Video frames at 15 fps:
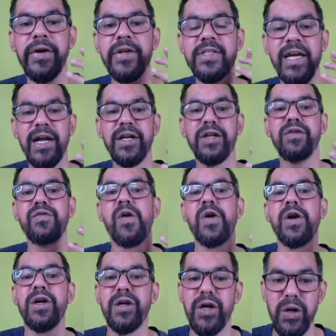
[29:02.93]
decide the
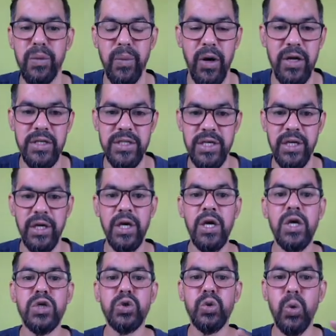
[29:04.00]
foreign trade policy,
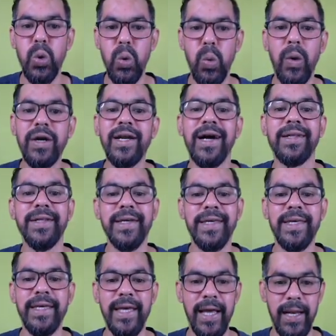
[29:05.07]
so what are the
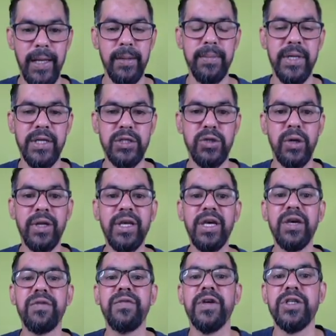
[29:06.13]
key elements or
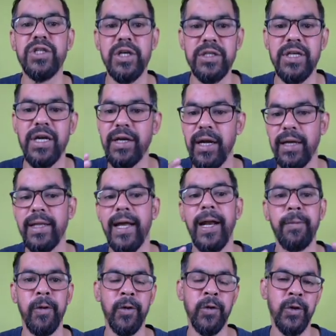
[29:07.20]
key features under that
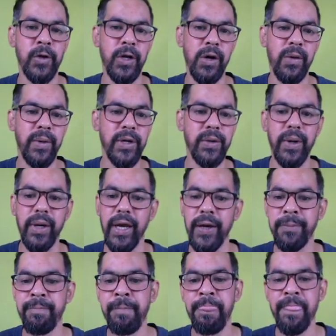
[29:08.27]
particular one.
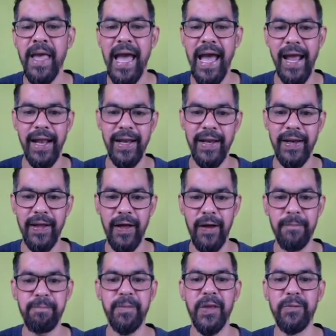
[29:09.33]
Okay, and
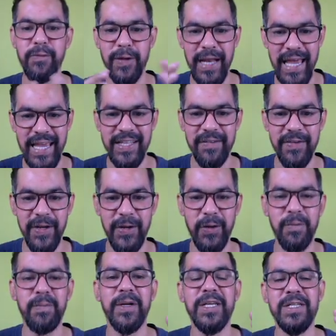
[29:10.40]
if you like the
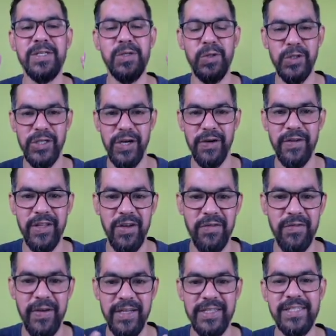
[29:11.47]
video, please do share with your
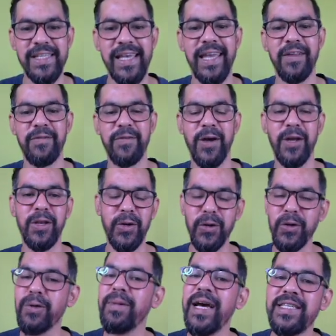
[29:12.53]
friends, and if you are new
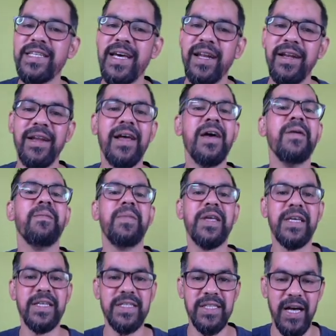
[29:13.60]
to my channel,
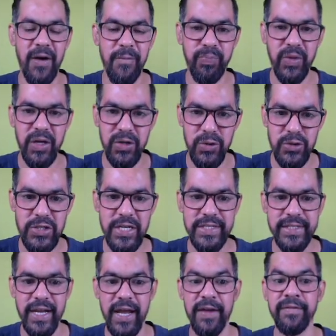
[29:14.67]
please do
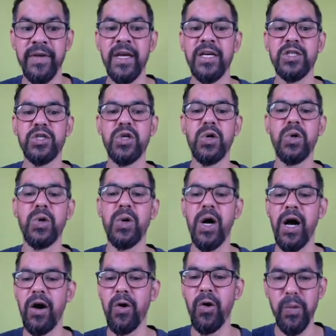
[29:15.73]
subscribe. So
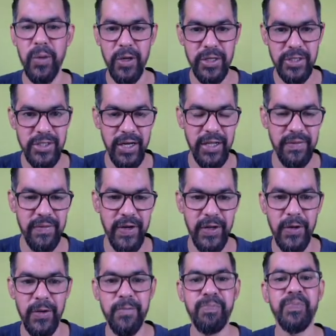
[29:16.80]
hope you enjoy the
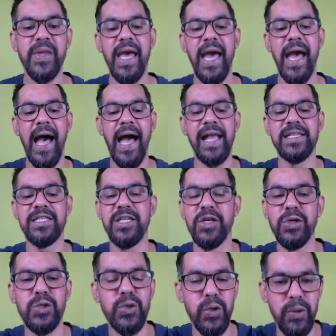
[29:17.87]
video. I'll see
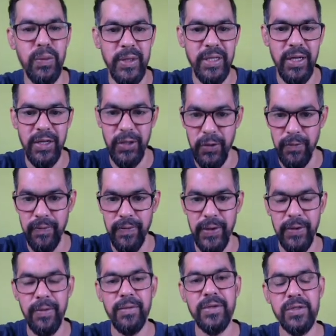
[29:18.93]
you soon with a new
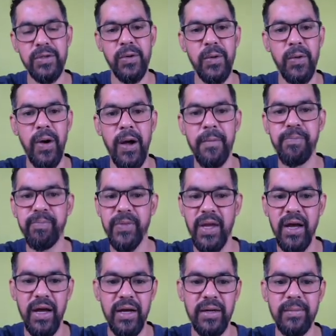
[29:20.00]
video.
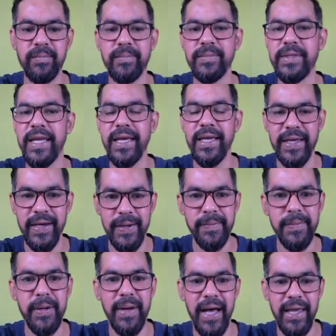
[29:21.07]
So take care,
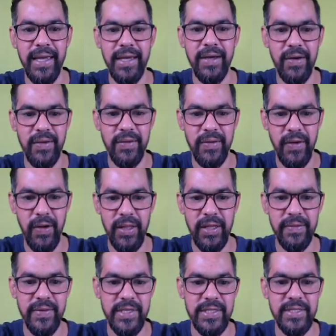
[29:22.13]
bye bye, all the
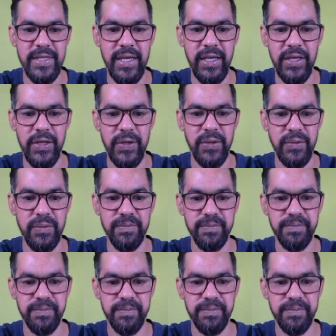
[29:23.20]
best, thank you.